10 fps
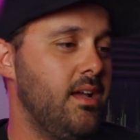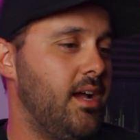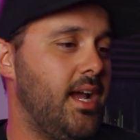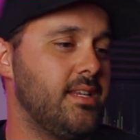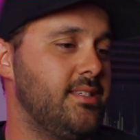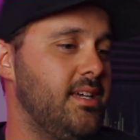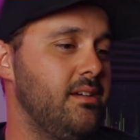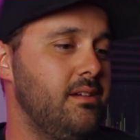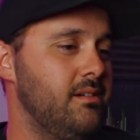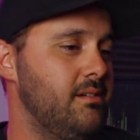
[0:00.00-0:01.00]
I can tell
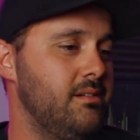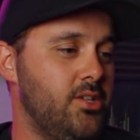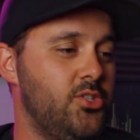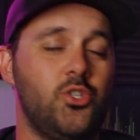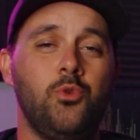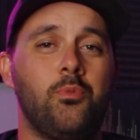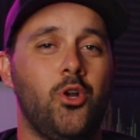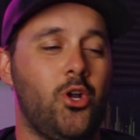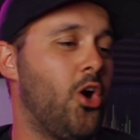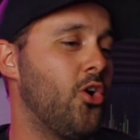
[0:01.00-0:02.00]
you super
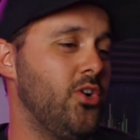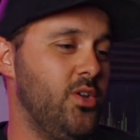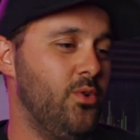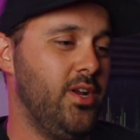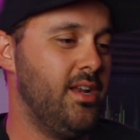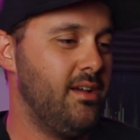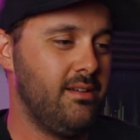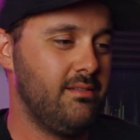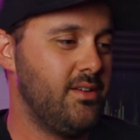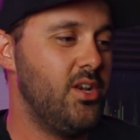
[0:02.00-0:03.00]
cardioid,
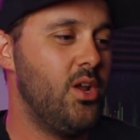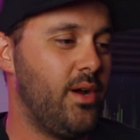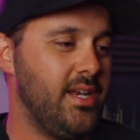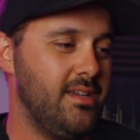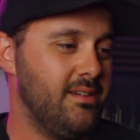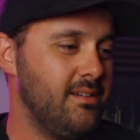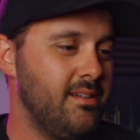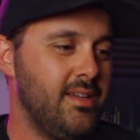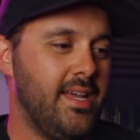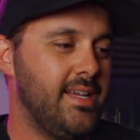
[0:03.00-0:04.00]
no idea.
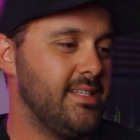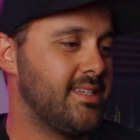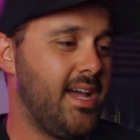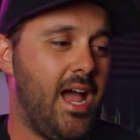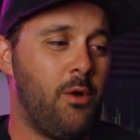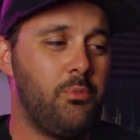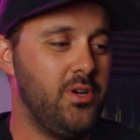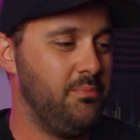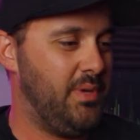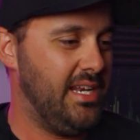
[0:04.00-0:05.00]
It's got output
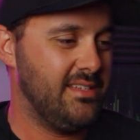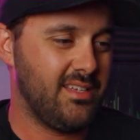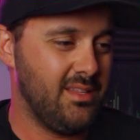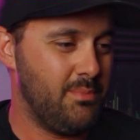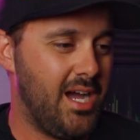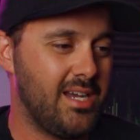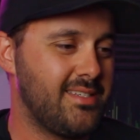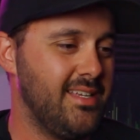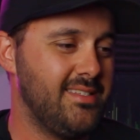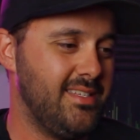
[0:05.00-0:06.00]
impedance on the box,
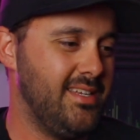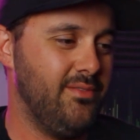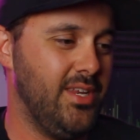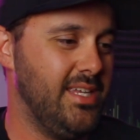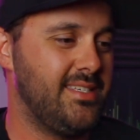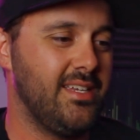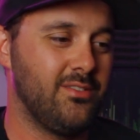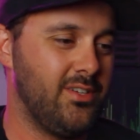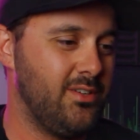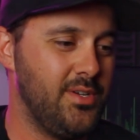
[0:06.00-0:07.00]
sensitivity, signal
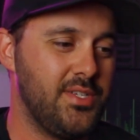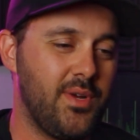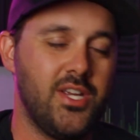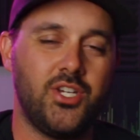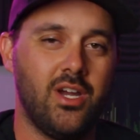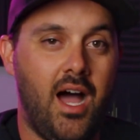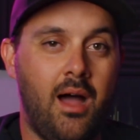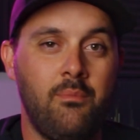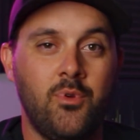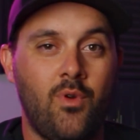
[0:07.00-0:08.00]
to noise ratio.
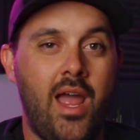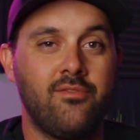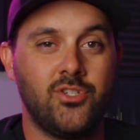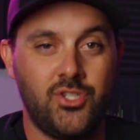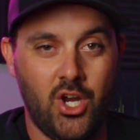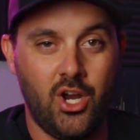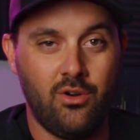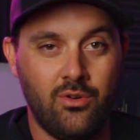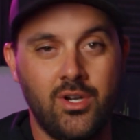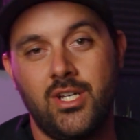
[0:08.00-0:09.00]
I'm your average
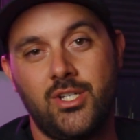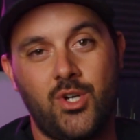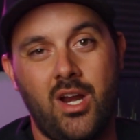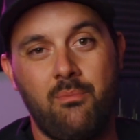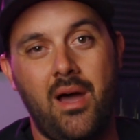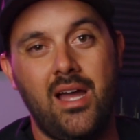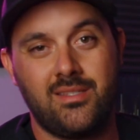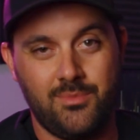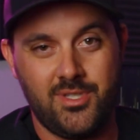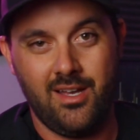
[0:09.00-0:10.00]
Joe trying to buy
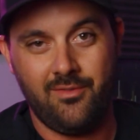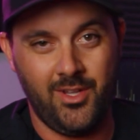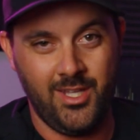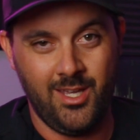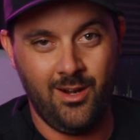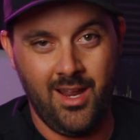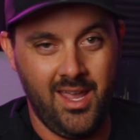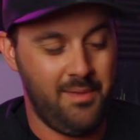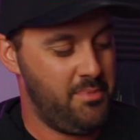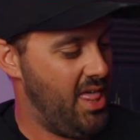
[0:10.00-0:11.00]
some stuff on the internet
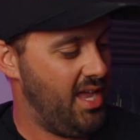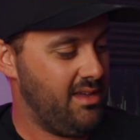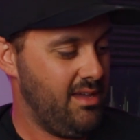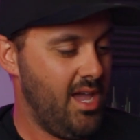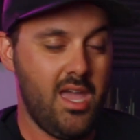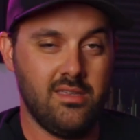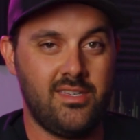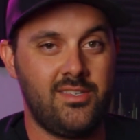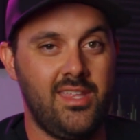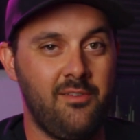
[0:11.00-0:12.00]
and be like, hey, does
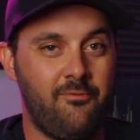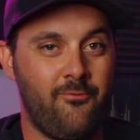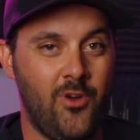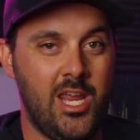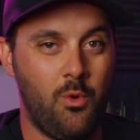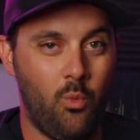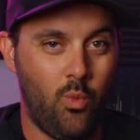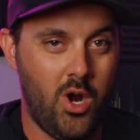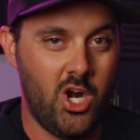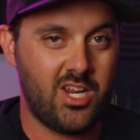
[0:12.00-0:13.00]
this thing freaking
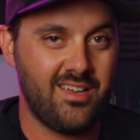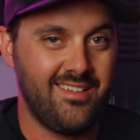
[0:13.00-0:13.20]
work?